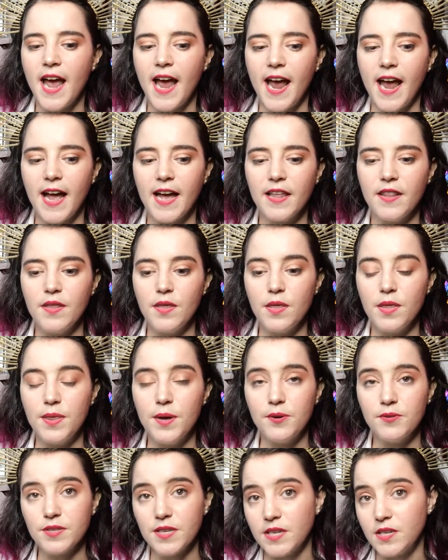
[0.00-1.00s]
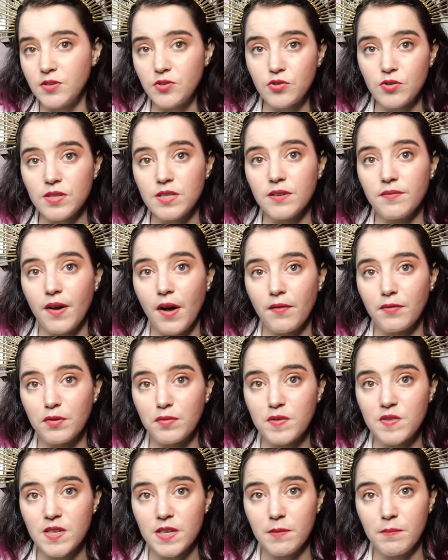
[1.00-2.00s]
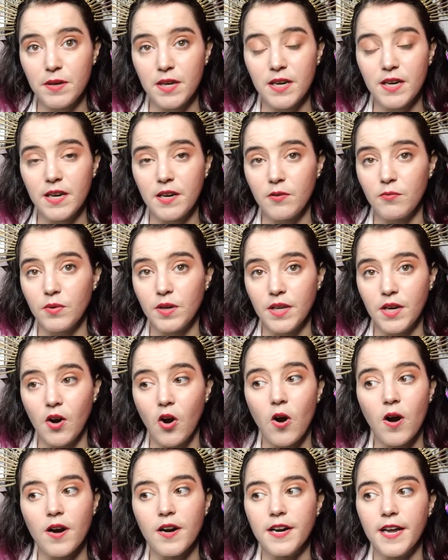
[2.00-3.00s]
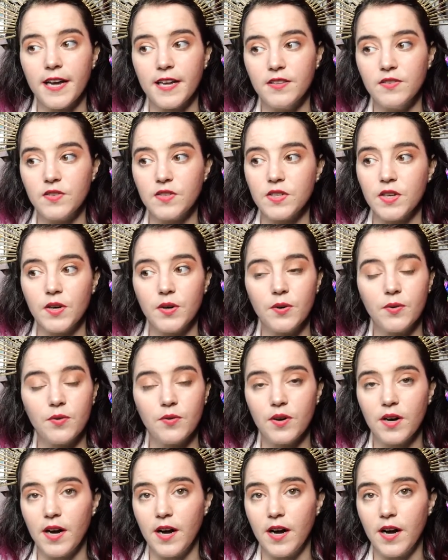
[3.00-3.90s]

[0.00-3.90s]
And those industries have obviously been hit really hard. And so